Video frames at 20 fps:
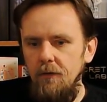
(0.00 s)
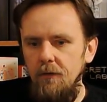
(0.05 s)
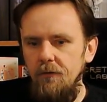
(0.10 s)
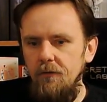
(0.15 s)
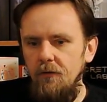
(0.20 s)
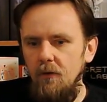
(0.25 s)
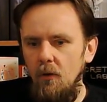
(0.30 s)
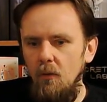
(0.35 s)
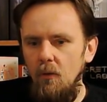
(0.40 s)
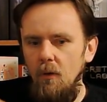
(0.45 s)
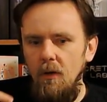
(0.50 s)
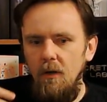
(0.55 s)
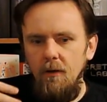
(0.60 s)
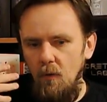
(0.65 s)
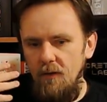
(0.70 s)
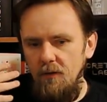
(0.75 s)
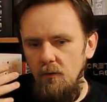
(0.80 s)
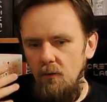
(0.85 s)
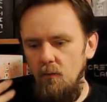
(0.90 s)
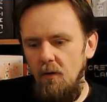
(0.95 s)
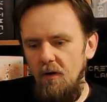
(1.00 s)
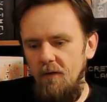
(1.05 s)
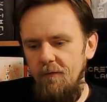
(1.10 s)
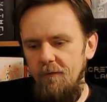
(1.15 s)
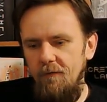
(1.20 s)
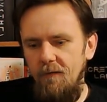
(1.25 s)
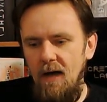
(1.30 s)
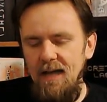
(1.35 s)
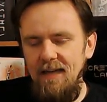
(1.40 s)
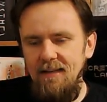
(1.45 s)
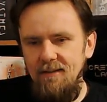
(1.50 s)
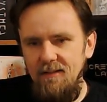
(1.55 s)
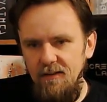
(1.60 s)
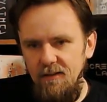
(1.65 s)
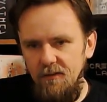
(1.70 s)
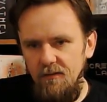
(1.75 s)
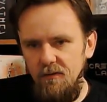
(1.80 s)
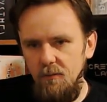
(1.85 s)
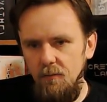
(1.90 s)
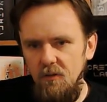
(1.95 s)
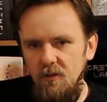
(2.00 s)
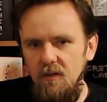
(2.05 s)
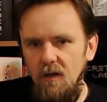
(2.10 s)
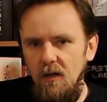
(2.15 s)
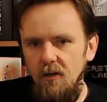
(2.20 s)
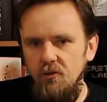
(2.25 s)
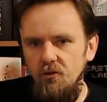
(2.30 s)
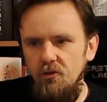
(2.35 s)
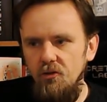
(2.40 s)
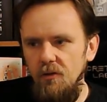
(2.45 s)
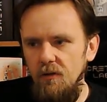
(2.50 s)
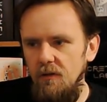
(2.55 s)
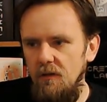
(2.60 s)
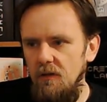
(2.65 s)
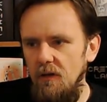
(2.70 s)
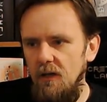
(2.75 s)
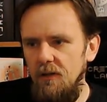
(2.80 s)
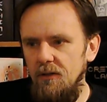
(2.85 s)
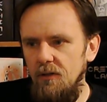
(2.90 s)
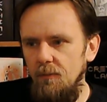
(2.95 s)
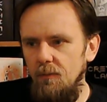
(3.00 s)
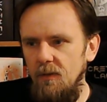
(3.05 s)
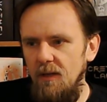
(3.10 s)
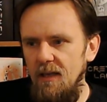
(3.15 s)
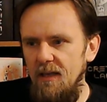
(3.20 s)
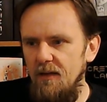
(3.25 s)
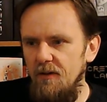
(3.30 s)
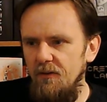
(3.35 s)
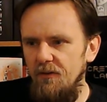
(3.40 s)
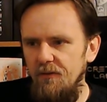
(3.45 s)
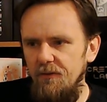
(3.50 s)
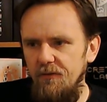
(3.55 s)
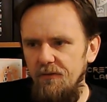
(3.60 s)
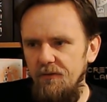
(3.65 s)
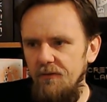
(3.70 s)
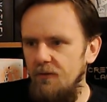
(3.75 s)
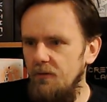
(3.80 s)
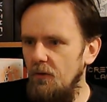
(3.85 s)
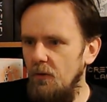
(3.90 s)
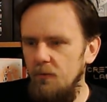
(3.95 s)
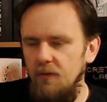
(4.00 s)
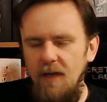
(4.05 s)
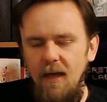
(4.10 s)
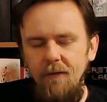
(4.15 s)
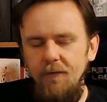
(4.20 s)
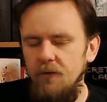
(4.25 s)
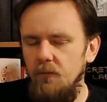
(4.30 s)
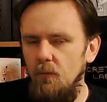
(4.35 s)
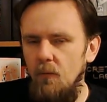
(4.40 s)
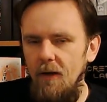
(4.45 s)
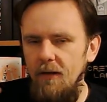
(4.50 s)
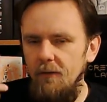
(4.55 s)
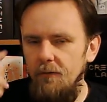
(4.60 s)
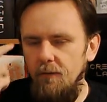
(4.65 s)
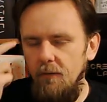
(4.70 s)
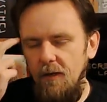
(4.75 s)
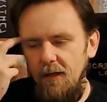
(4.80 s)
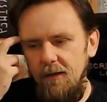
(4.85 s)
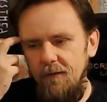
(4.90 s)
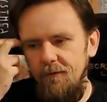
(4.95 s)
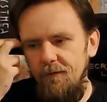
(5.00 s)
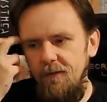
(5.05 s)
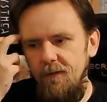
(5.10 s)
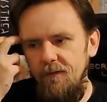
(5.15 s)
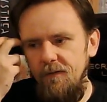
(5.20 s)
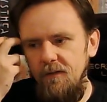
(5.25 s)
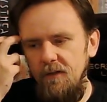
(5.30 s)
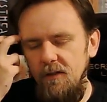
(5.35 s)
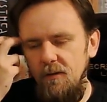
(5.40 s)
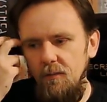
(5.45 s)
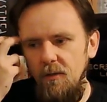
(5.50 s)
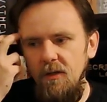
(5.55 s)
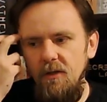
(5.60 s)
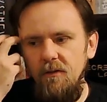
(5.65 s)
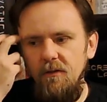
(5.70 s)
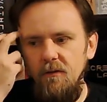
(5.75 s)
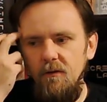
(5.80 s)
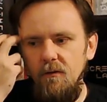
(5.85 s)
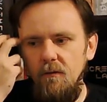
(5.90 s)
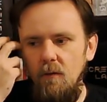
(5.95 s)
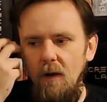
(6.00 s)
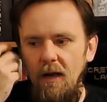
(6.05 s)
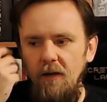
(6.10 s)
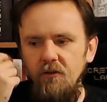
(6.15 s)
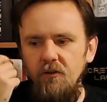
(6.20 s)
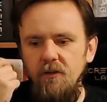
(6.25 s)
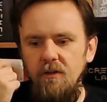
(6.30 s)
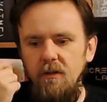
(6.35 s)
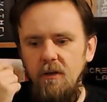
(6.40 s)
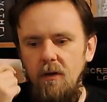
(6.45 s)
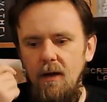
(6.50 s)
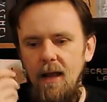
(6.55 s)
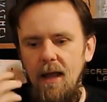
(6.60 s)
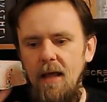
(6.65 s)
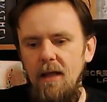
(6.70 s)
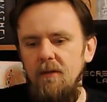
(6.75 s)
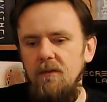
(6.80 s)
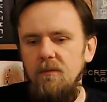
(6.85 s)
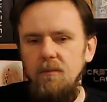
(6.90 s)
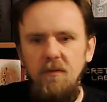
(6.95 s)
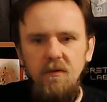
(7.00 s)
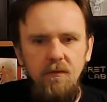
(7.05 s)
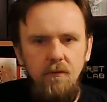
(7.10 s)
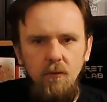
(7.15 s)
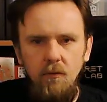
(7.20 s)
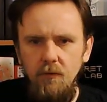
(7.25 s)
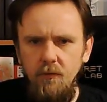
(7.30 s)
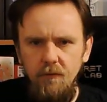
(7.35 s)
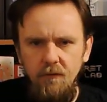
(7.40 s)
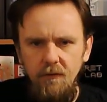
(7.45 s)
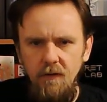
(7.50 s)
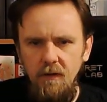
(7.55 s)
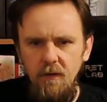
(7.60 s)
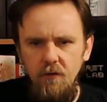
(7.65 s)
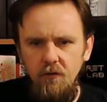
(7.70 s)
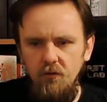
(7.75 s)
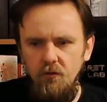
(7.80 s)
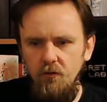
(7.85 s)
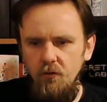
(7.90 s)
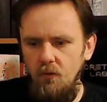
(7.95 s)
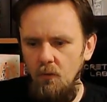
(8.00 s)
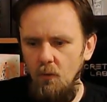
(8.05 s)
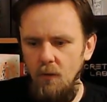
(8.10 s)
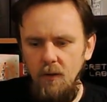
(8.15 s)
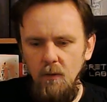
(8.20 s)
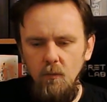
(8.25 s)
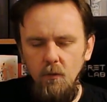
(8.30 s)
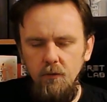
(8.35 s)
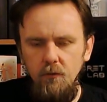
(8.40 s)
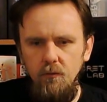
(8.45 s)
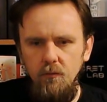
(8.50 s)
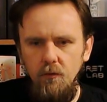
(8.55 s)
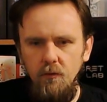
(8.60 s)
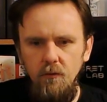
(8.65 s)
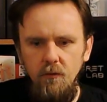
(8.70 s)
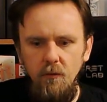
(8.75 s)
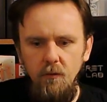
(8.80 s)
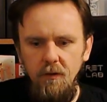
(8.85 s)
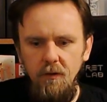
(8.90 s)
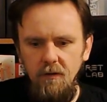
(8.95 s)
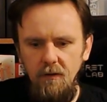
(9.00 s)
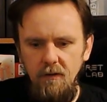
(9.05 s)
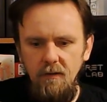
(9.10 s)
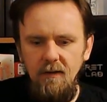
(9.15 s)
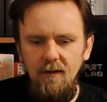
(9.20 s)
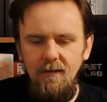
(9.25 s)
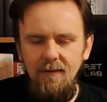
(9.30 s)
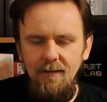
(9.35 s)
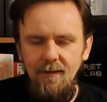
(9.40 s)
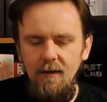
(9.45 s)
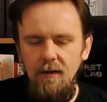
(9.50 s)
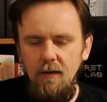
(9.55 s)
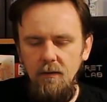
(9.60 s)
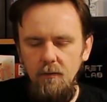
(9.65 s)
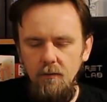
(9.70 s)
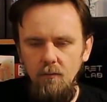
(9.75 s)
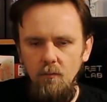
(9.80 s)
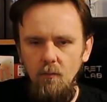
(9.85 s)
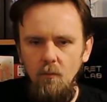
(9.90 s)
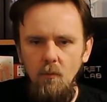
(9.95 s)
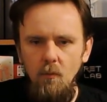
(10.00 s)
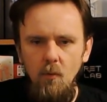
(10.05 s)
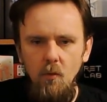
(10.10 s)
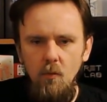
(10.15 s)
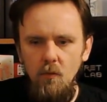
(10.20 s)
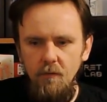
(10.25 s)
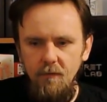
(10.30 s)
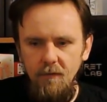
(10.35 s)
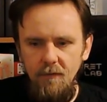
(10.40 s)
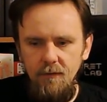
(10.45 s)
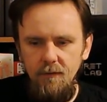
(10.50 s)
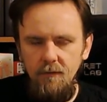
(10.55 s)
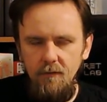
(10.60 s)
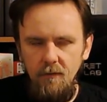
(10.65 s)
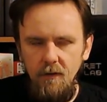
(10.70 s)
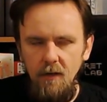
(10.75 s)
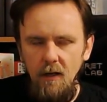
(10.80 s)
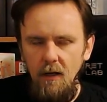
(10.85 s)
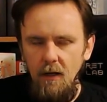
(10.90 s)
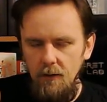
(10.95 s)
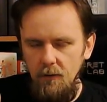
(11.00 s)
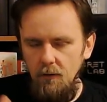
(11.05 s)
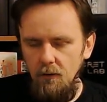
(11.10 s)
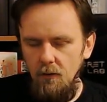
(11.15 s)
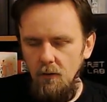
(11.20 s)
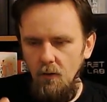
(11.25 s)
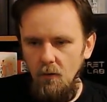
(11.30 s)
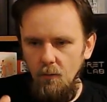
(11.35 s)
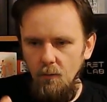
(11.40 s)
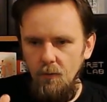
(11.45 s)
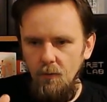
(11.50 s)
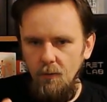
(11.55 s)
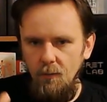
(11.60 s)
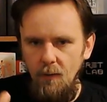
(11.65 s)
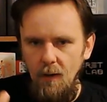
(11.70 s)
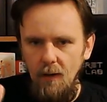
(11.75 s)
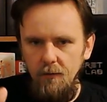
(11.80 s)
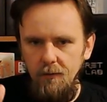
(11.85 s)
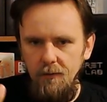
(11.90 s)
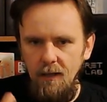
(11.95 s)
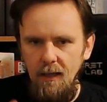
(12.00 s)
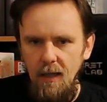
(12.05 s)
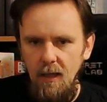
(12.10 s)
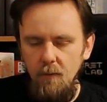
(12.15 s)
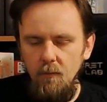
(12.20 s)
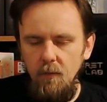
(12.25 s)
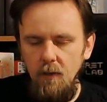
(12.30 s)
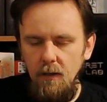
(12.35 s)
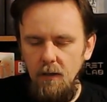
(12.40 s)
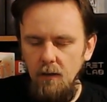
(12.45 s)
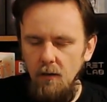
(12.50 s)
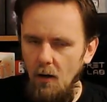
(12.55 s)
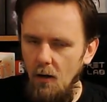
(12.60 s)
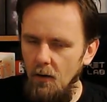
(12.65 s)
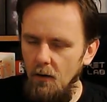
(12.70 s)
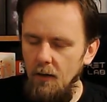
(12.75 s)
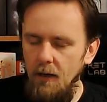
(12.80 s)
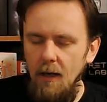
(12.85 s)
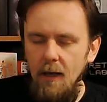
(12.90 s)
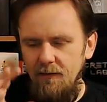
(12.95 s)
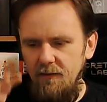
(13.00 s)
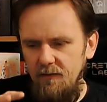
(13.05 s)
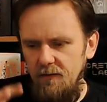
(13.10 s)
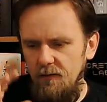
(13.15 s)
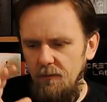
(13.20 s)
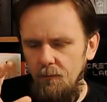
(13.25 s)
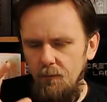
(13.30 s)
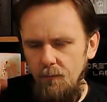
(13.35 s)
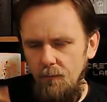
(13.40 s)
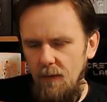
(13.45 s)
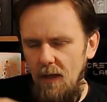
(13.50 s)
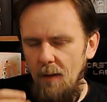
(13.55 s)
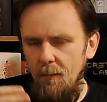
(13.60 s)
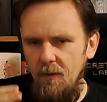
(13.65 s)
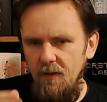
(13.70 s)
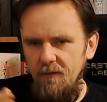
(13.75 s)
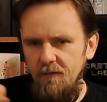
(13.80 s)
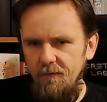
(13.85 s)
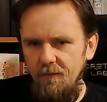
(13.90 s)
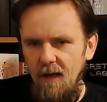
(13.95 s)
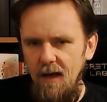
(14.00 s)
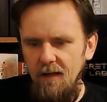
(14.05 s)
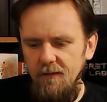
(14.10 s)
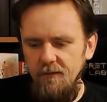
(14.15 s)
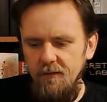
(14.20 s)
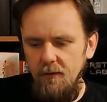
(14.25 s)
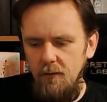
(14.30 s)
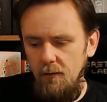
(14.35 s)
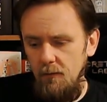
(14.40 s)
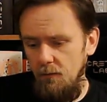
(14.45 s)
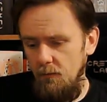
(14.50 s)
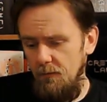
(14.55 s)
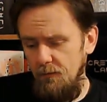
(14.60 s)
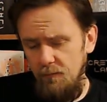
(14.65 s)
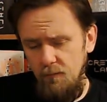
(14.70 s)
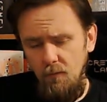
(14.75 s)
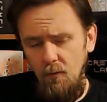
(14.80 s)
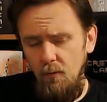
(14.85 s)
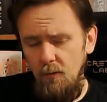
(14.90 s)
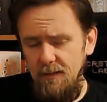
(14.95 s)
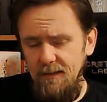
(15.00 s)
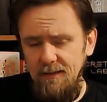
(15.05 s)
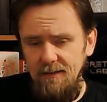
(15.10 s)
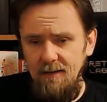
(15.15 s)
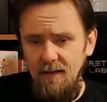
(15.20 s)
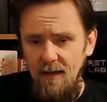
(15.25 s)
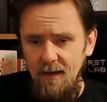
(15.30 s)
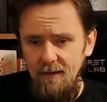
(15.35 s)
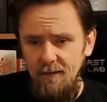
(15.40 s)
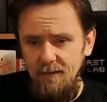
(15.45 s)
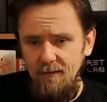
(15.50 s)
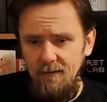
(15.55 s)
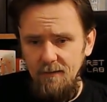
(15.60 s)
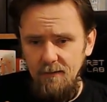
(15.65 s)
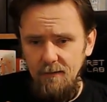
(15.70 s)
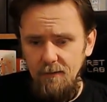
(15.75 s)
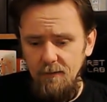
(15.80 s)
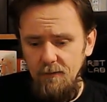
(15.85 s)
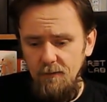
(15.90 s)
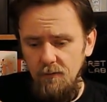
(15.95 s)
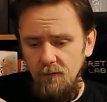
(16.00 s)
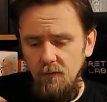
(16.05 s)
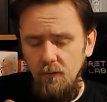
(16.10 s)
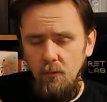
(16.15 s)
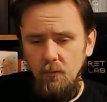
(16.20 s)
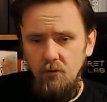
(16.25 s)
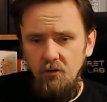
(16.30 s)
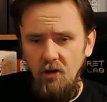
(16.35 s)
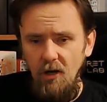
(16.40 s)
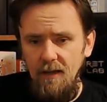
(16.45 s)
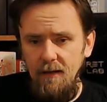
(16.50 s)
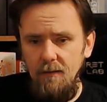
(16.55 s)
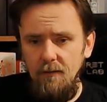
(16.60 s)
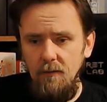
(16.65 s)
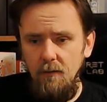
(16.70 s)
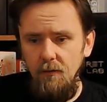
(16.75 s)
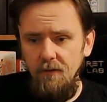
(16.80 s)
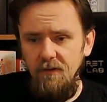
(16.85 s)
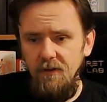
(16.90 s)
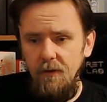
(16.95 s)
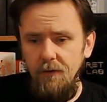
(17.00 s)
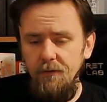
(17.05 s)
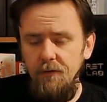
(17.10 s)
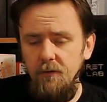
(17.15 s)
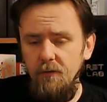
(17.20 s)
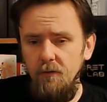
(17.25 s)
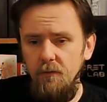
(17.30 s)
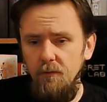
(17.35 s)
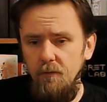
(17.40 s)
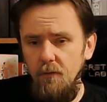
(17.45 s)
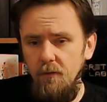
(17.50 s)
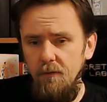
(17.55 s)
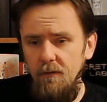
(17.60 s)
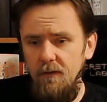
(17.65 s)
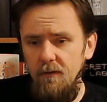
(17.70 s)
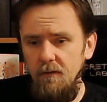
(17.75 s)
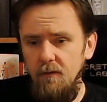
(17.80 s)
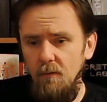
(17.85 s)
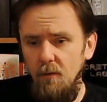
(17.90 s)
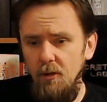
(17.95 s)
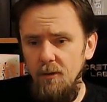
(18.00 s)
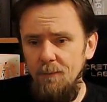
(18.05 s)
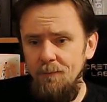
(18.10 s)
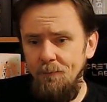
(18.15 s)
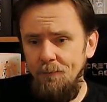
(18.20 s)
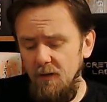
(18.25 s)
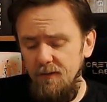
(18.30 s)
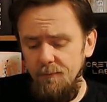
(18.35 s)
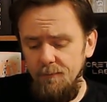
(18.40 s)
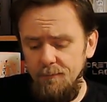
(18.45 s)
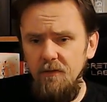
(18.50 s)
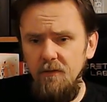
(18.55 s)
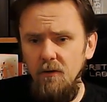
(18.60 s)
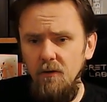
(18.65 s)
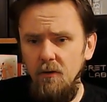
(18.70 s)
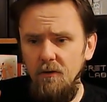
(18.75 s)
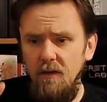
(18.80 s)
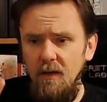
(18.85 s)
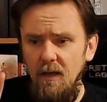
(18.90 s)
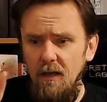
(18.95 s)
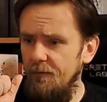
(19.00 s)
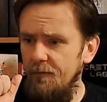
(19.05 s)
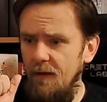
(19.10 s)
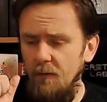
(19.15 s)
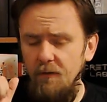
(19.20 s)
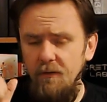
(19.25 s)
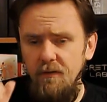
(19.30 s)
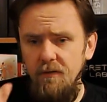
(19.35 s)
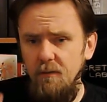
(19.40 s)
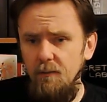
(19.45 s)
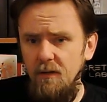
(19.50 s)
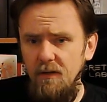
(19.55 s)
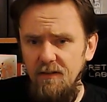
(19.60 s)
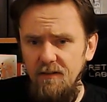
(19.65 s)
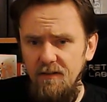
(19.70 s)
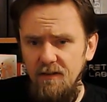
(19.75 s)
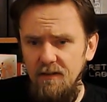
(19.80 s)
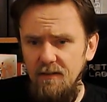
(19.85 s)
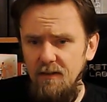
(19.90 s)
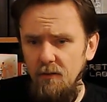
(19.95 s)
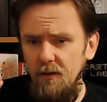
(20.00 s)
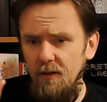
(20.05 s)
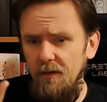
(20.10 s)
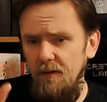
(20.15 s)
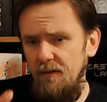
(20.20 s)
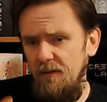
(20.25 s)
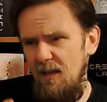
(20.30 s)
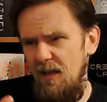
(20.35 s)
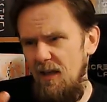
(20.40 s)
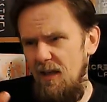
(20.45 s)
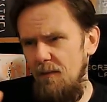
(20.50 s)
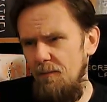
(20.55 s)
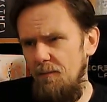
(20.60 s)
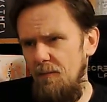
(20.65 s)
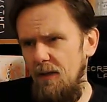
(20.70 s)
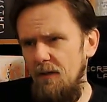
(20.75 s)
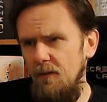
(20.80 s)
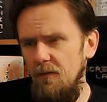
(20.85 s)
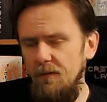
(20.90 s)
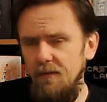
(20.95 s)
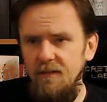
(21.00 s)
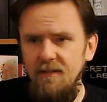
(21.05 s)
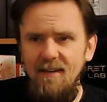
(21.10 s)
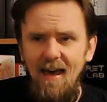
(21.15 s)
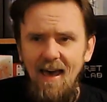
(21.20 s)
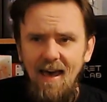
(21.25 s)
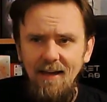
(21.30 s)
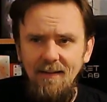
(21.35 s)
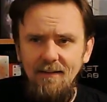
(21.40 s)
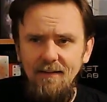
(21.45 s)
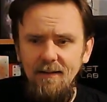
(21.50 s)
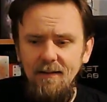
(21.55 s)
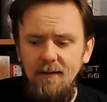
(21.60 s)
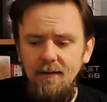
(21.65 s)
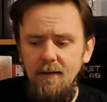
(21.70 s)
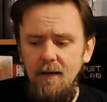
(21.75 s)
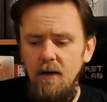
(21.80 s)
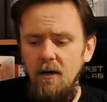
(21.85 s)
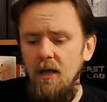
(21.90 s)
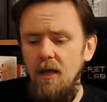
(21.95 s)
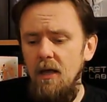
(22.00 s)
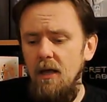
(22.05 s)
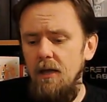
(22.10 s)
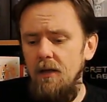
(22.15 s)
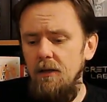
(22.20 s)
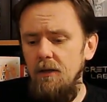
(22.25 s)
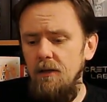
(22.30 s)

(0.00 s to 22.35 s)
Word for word: So when you are fighting some dungeon, the other players don't have to wait for like 15 minutes scratching their heads before you finish doing what you're doing, and that they can move and, you know, propel the gameplay along. It's a bit faster with rolling dice and, you know, checking the results and so forth and so on, but it's not very simplistic. There is a bit of tactic there.